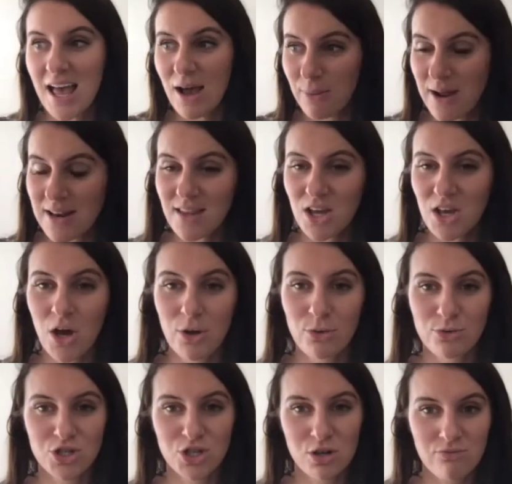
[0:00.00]
when the
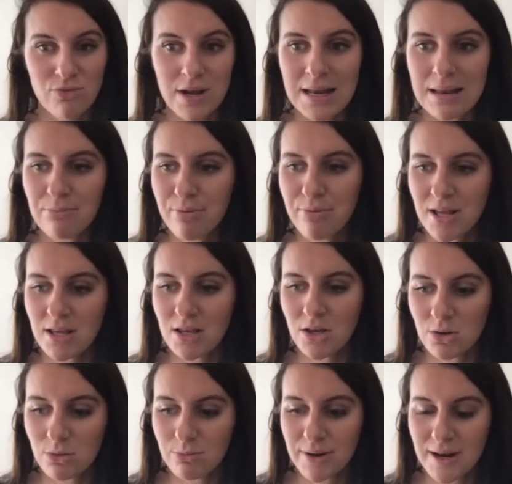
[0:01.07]
coach can really
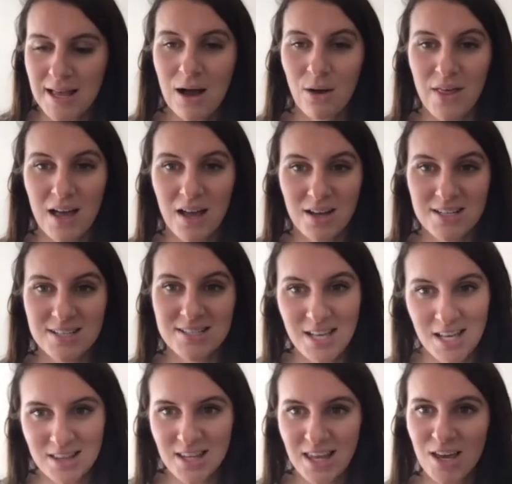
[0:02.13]
bring out that kind of
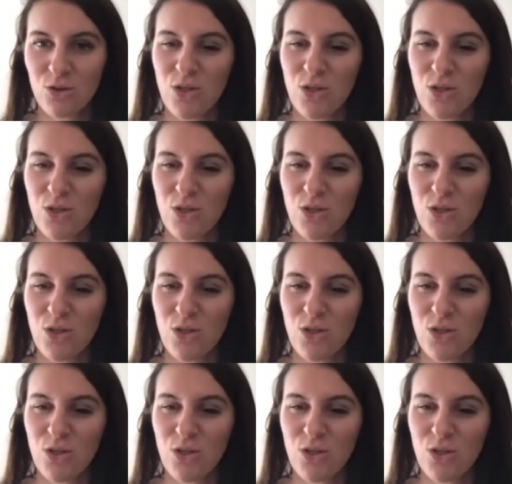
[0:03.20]
sixth gear,